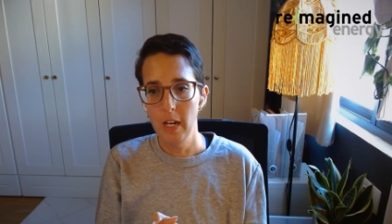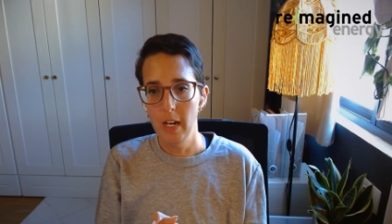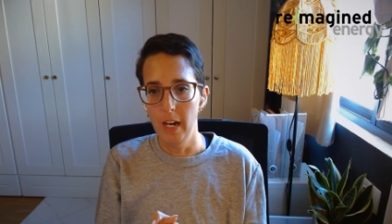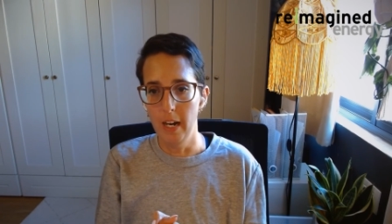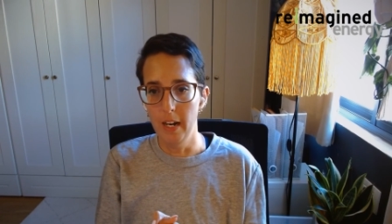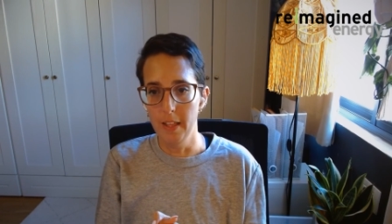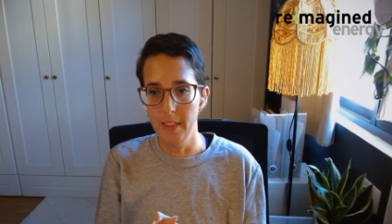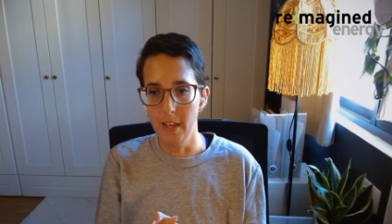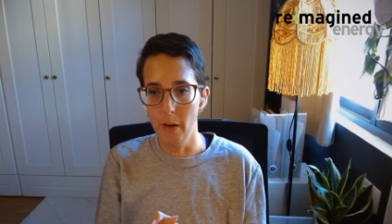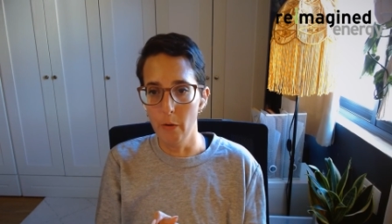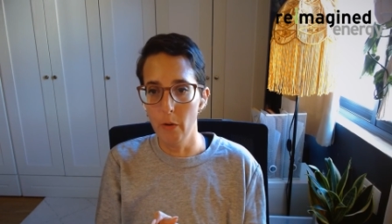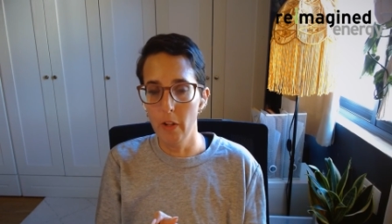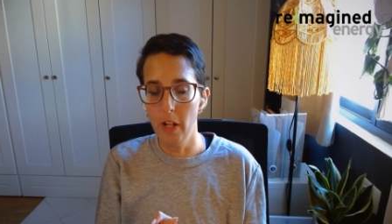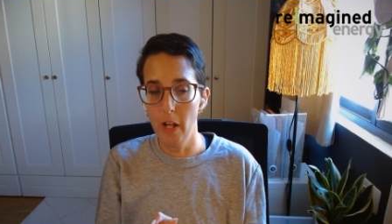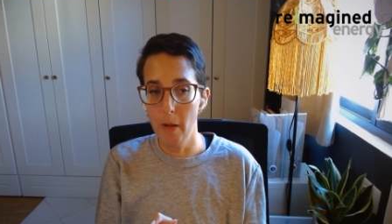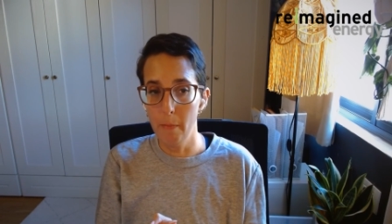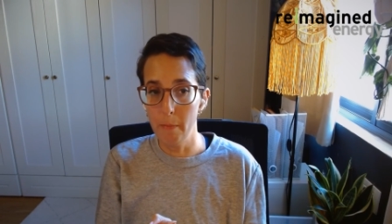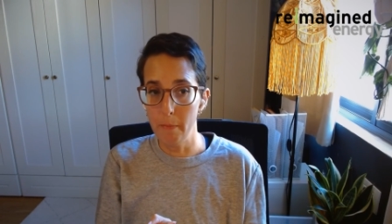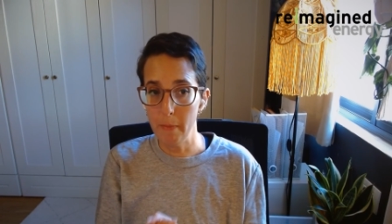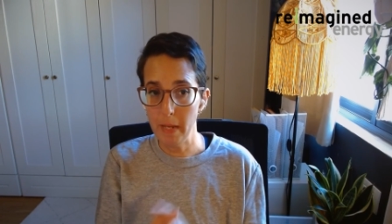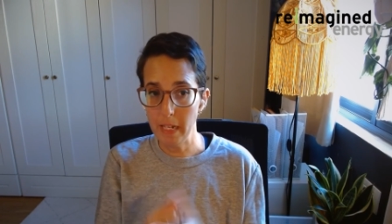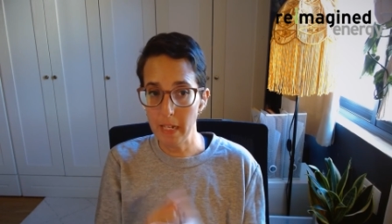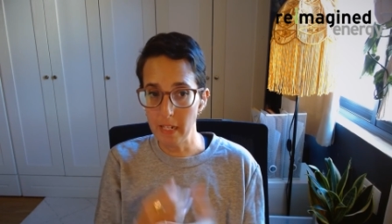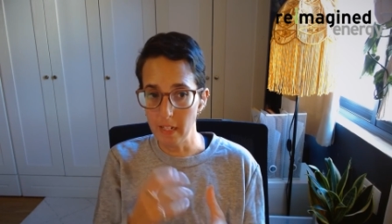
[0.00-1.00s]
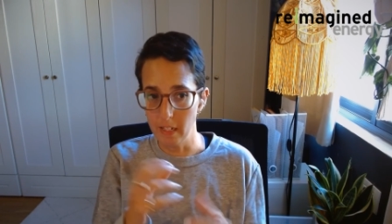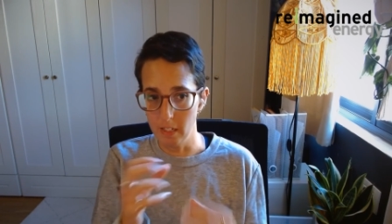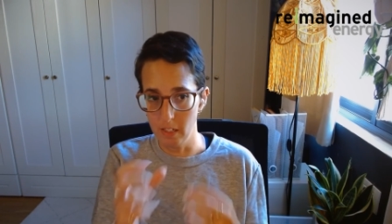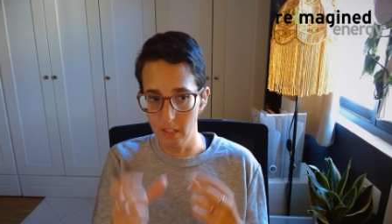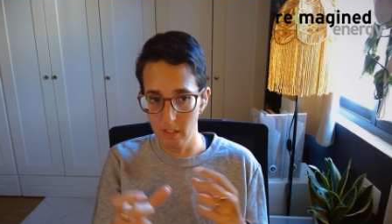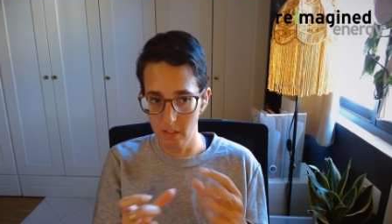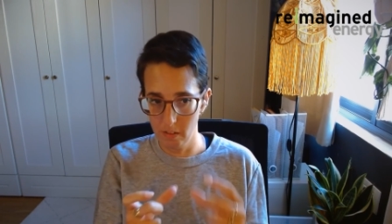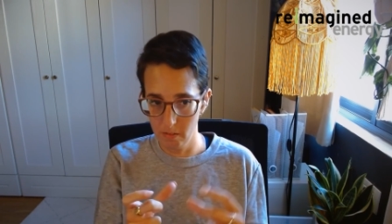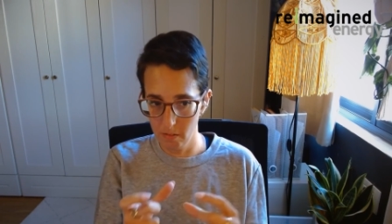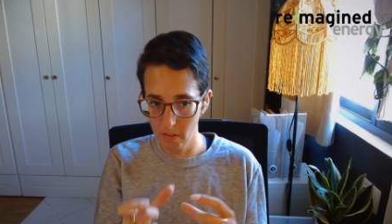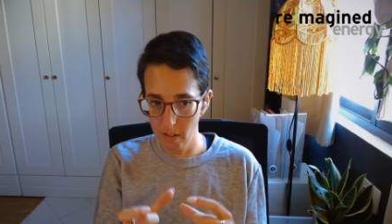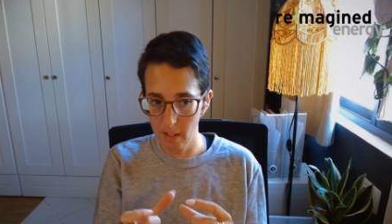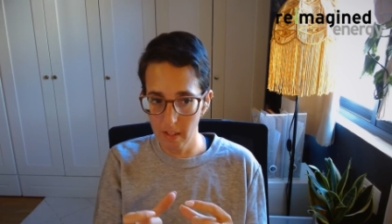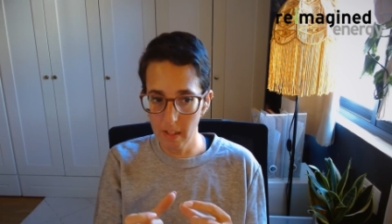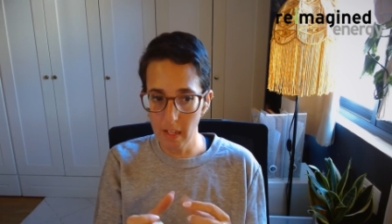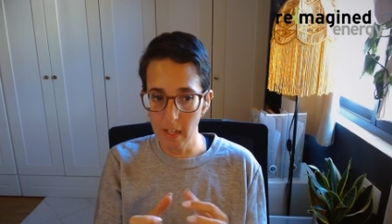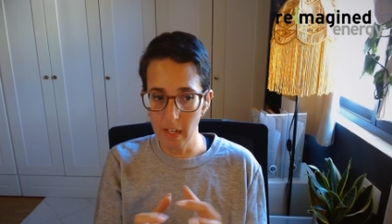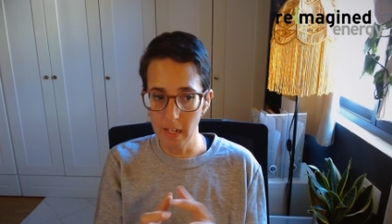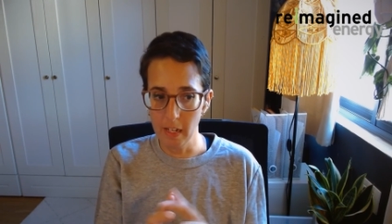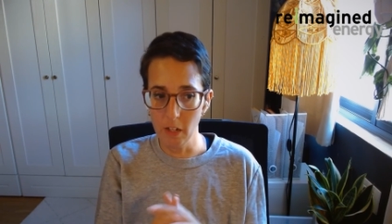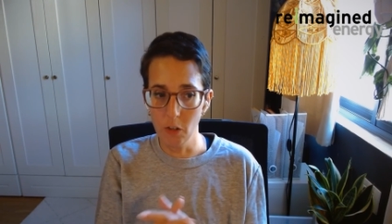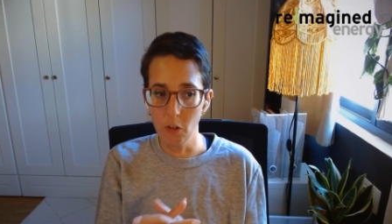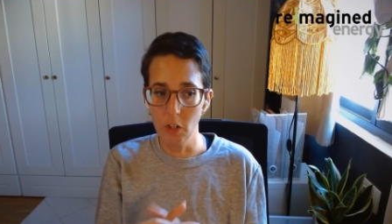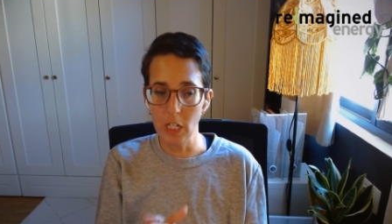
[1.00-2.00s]
that will help make us
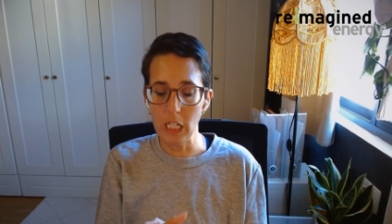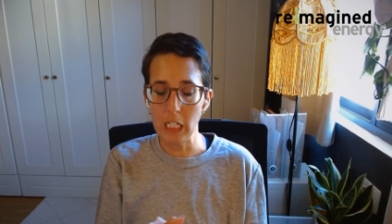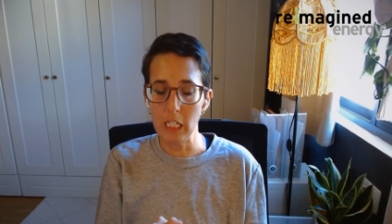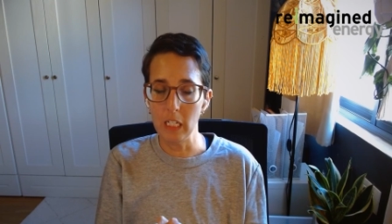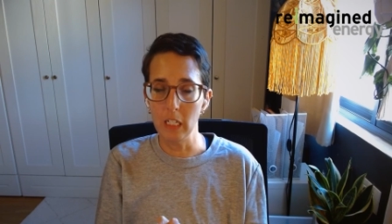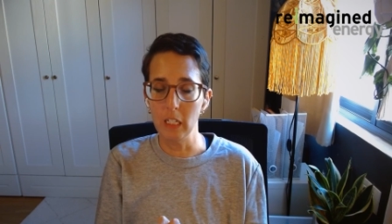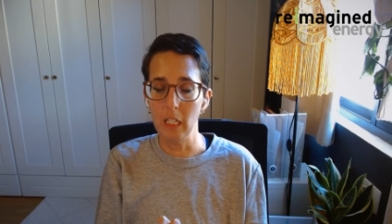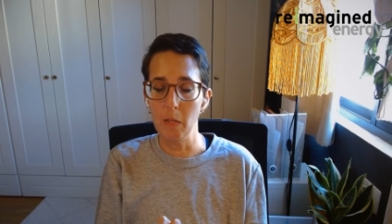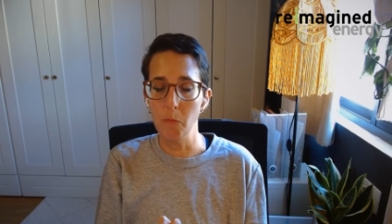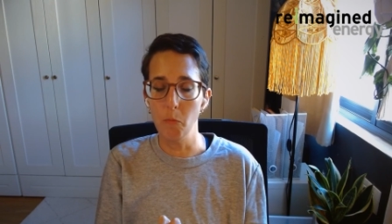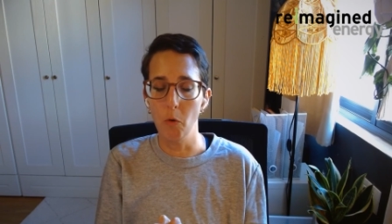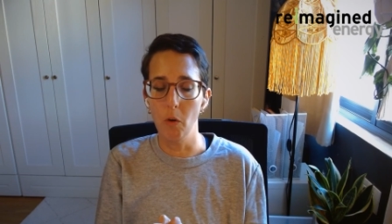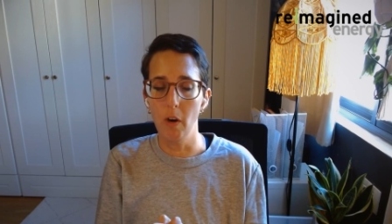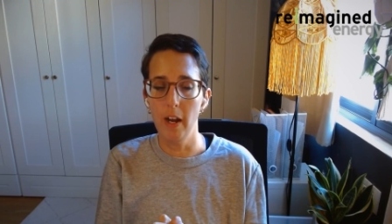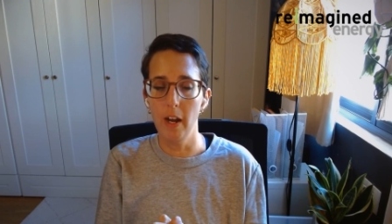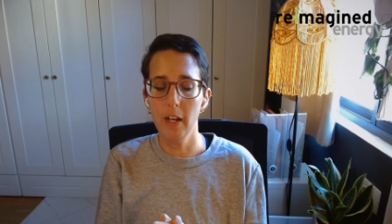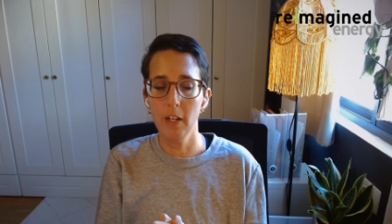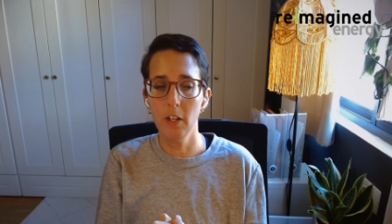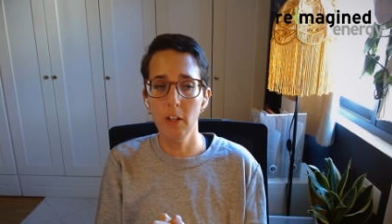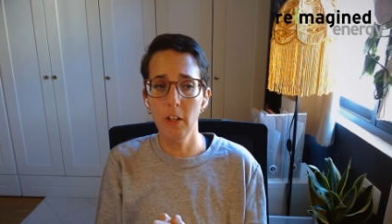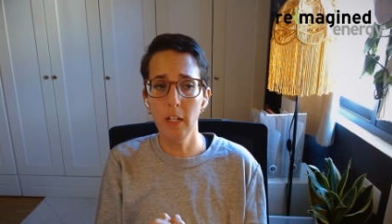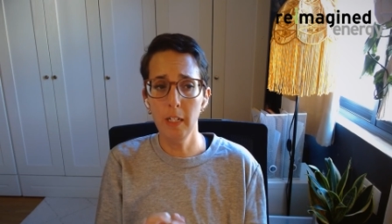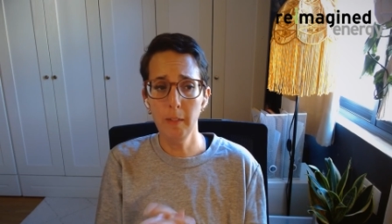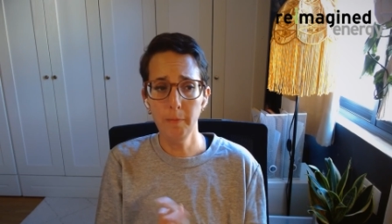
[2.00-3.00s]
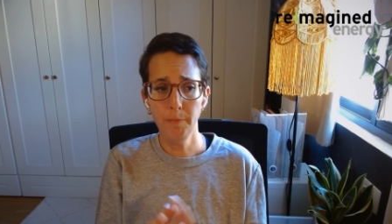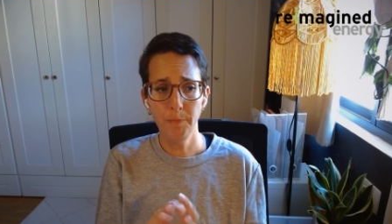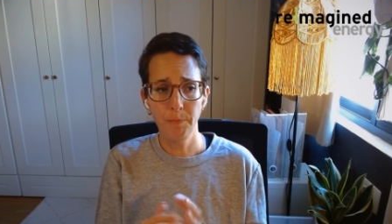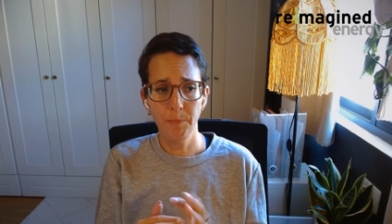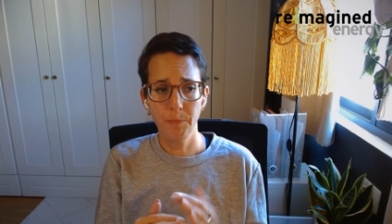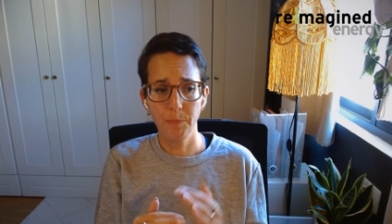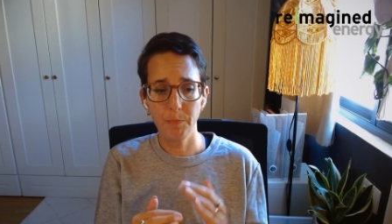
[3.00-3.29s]
increasingly more accurate.